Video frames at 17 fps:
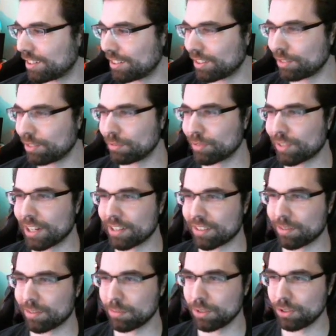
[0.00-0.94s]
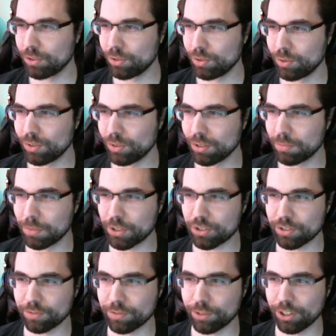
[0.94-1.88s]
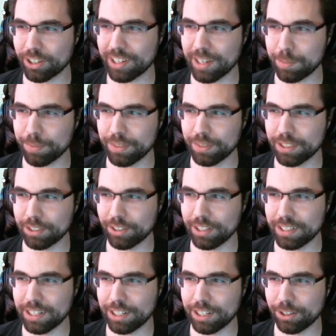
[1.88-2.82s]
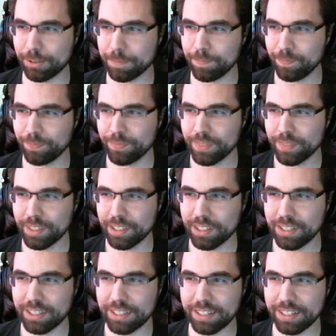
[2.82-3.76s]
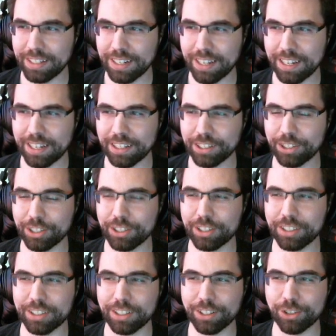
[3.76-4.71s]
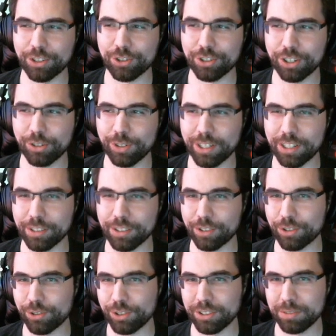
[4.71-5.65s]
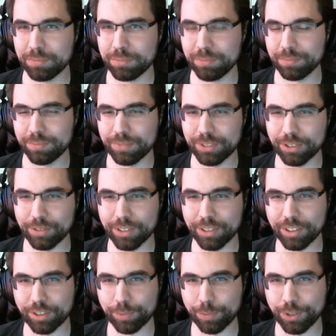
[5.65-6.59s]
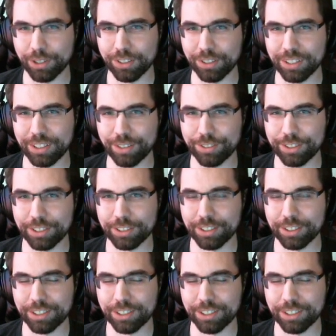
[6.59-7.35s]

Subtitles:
We've got some new mission work happening right now. Not gonna show it on stream, don't want to spoil anything,